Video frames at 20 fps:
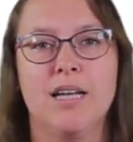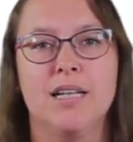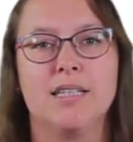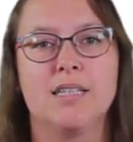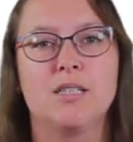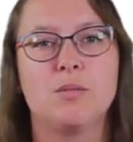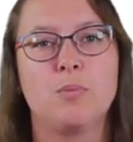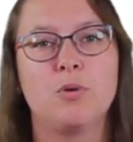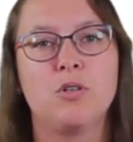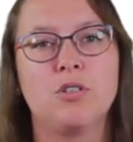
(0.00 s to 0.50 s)

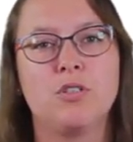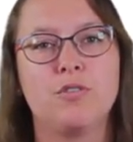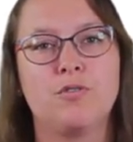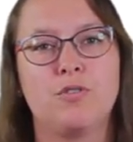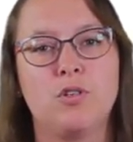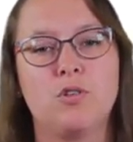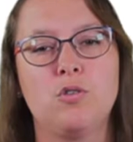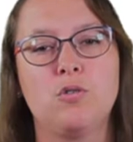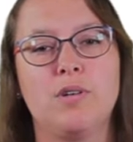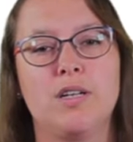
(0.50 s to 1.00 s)
This point of
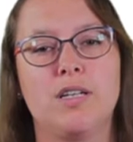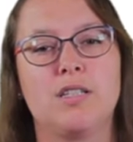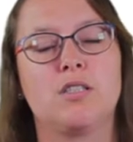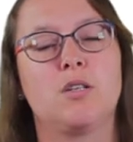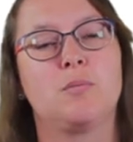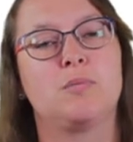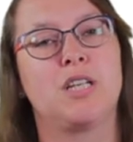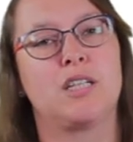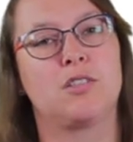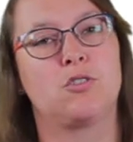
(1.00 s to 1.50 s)
view is
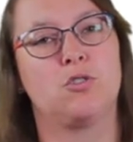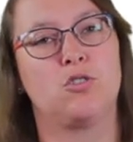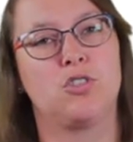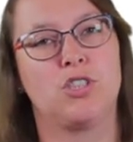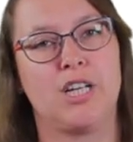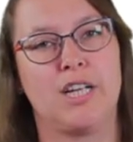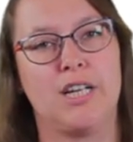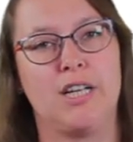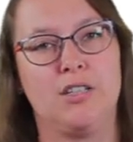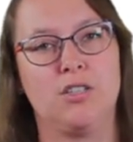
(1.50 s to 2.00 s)
subject to
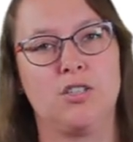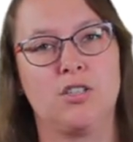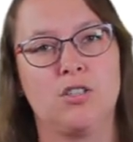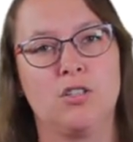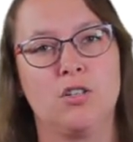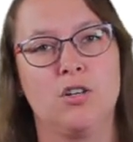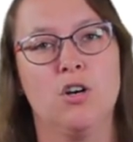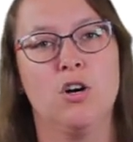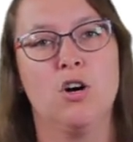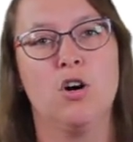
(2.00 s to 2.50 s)
change.
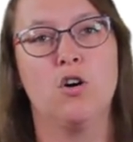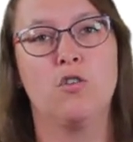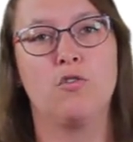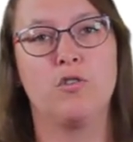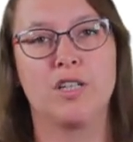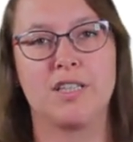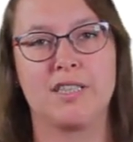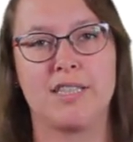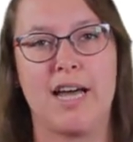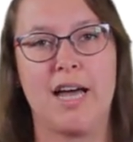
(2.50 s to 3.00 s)
Over
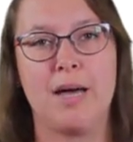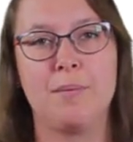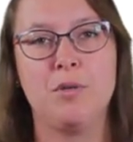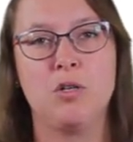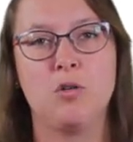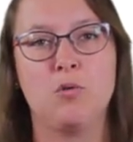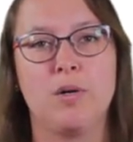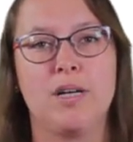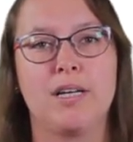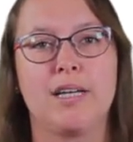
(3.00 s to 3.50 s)
time,
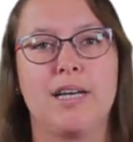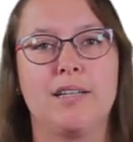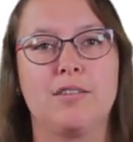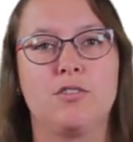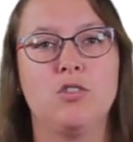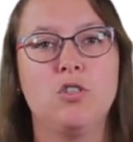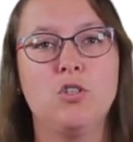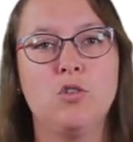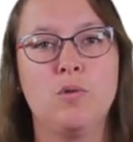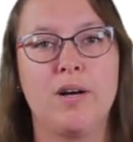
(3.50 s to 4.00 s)
you will get
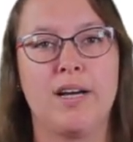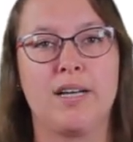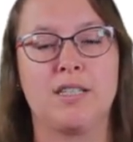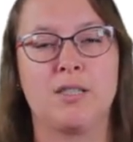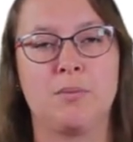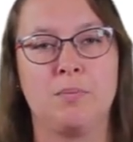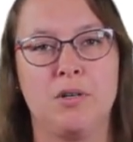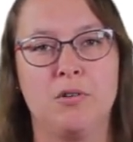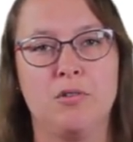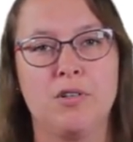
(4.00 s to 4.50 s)
new
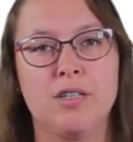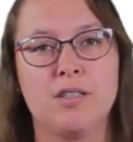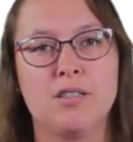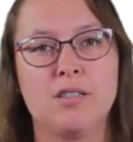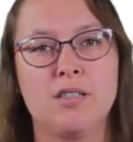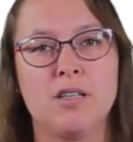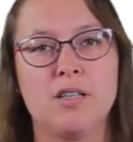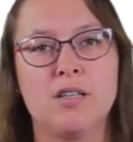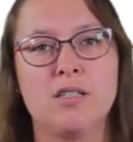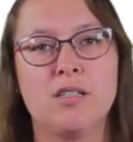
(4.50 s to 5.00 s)

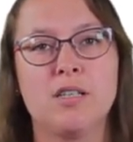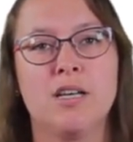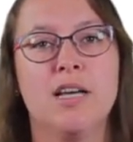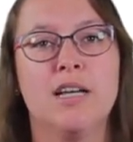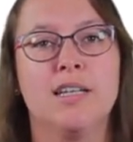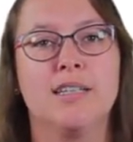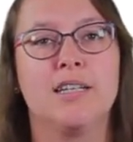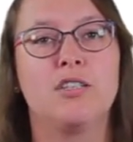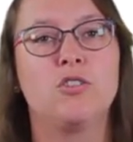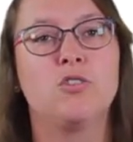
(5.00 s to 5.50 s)
experiences
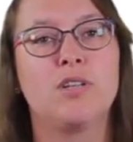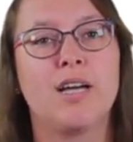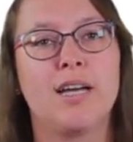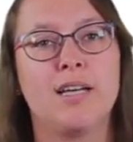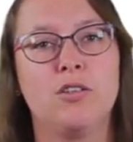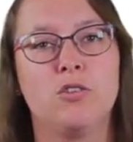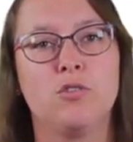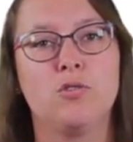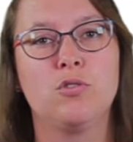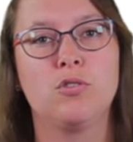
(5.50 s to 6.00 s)
that you
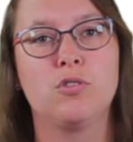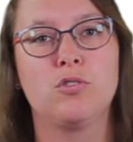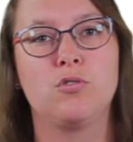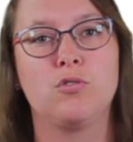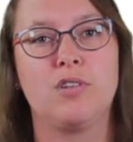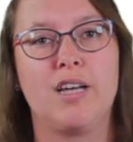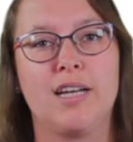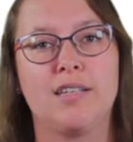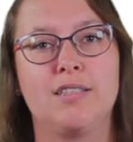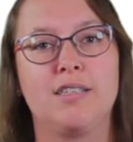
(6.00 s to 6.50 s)
can use to
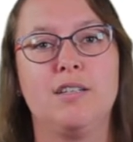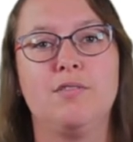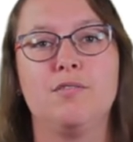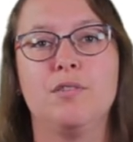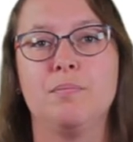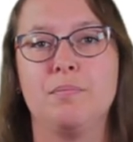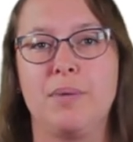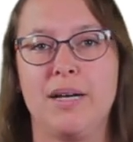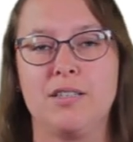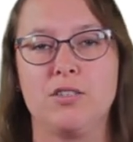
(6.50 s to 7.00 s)
get
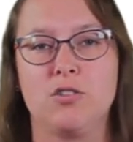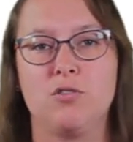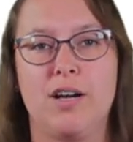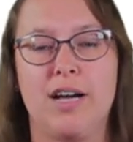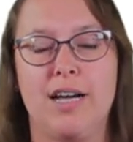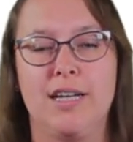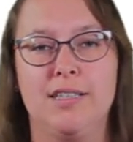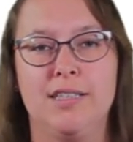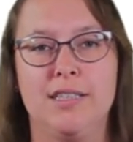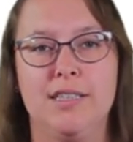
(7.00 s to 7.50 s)
even better
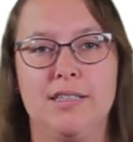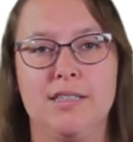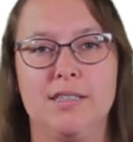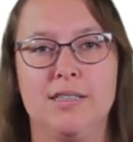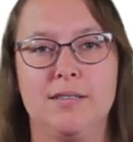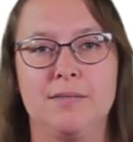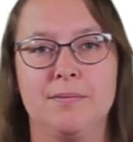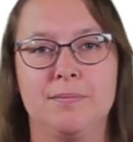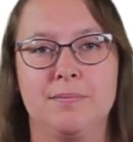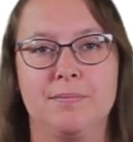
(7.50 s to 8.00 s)

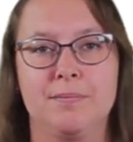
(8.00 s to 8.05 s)
ideas.